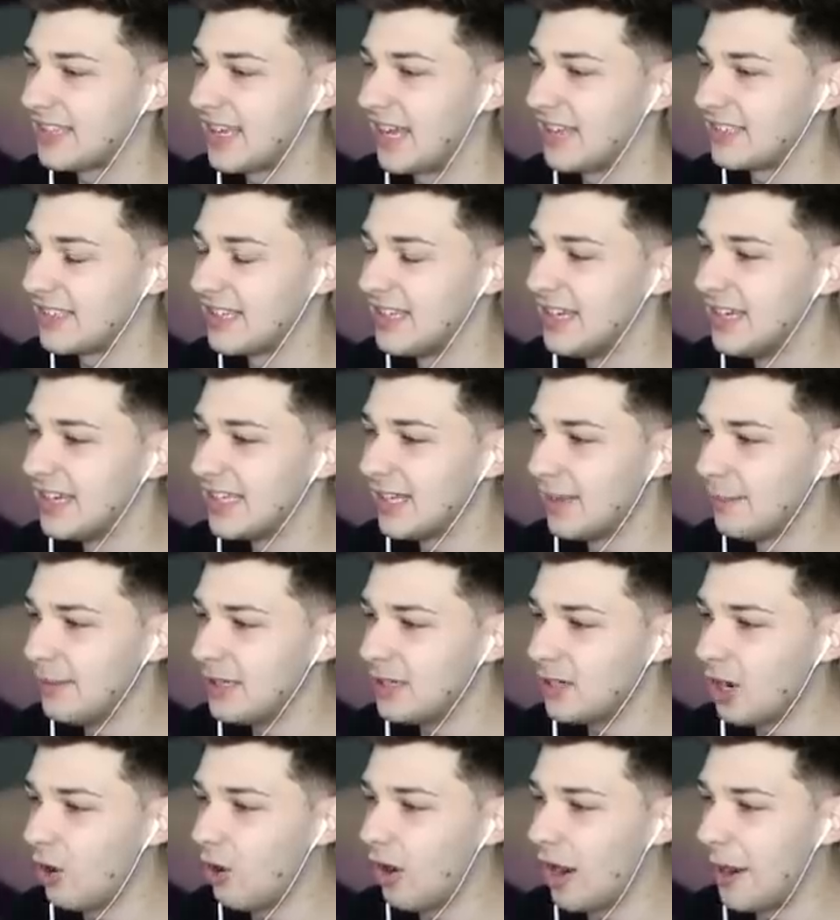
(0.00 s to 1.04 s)
Guys, let me
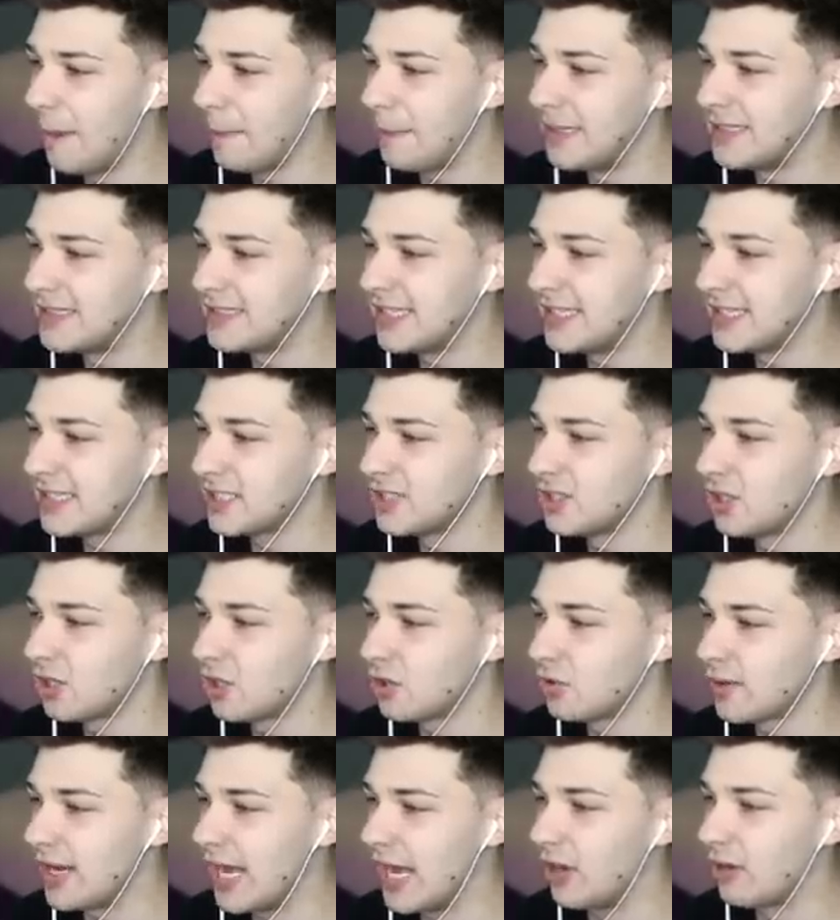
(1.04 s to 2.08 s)
go up and take a look
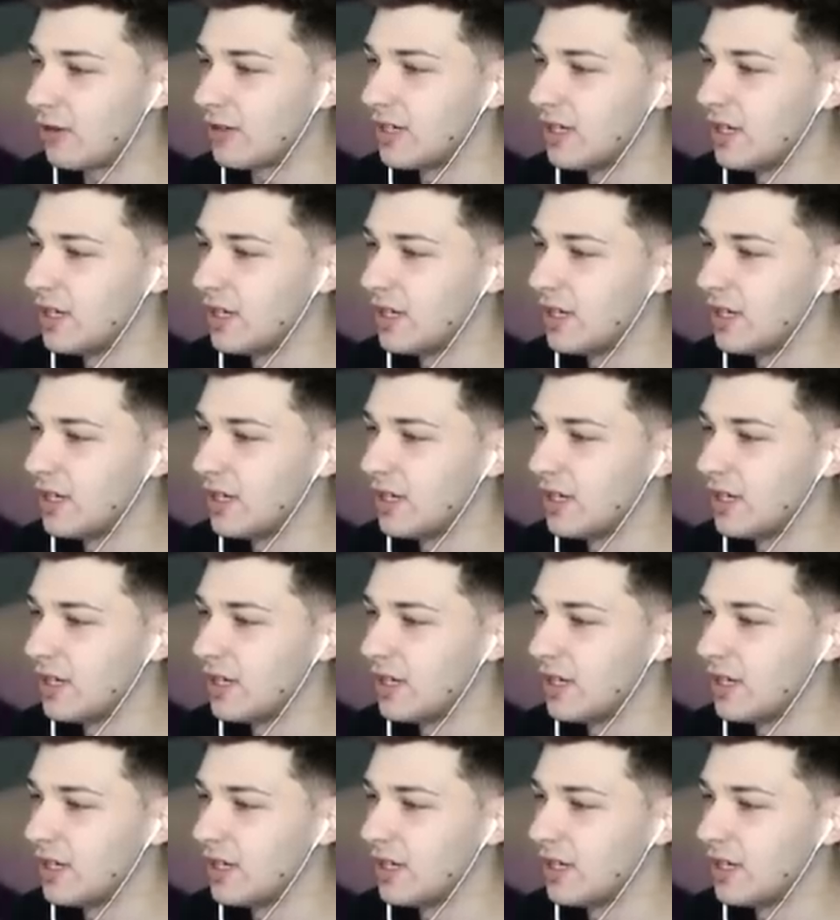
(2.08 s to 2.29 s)
around.